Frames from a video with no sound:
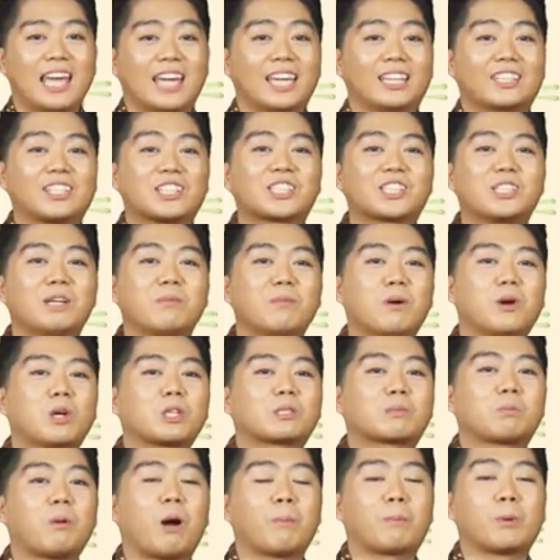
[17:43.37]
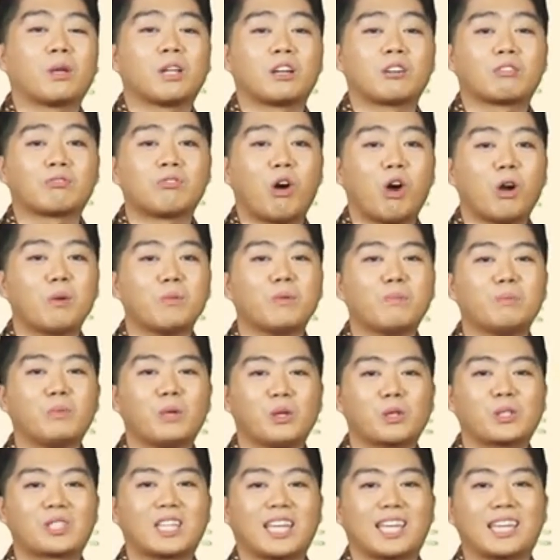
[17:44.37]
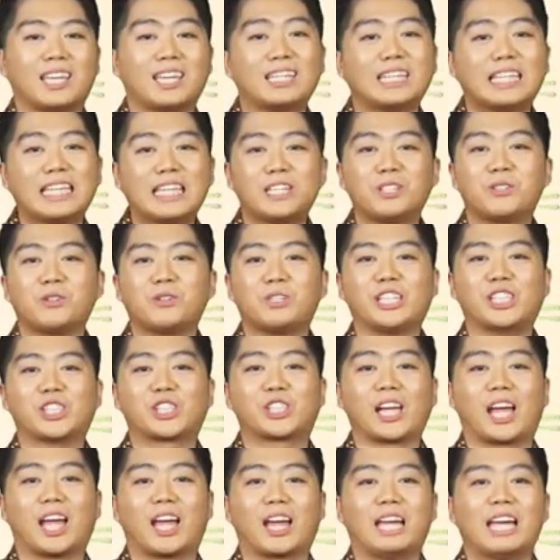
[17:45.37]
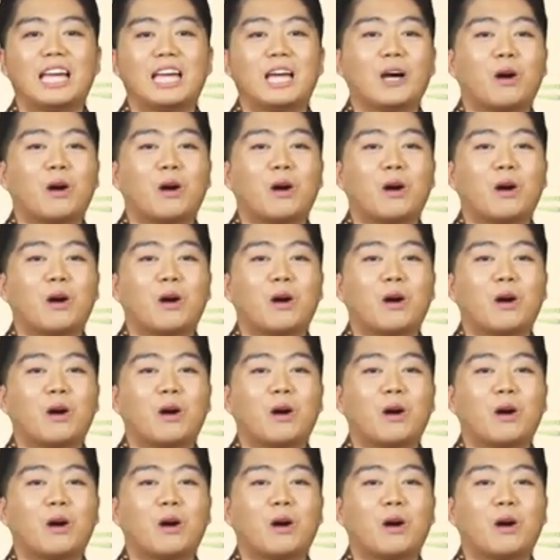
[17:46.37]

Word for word: It is the most popular form of music in Indonesia